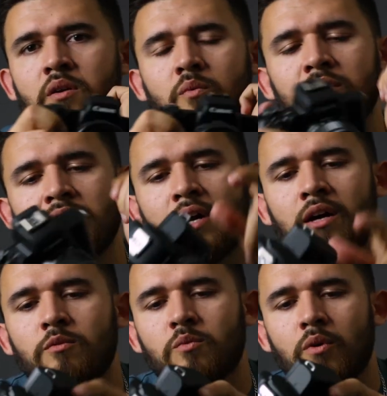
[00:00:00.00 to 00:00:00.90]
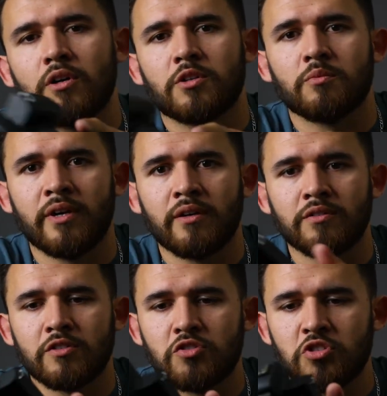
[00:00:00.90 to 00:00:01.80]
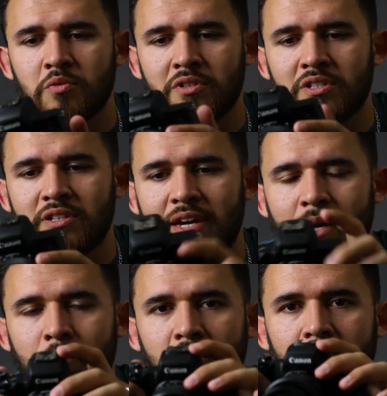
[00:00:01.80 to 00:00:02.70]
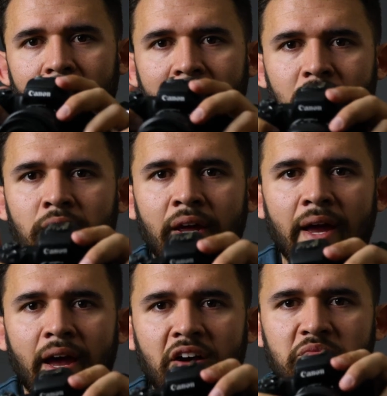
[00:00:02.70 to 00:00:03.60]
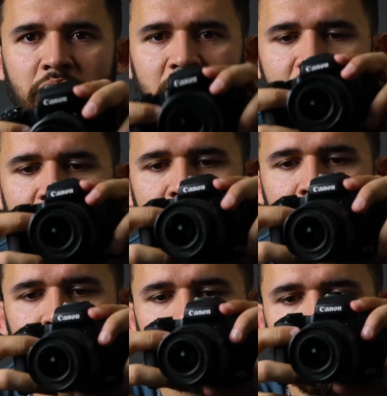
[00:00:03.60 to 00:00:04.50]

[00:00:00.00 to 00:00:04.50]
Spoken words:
when I would walk around and shoot with this camera, I don't have big hands,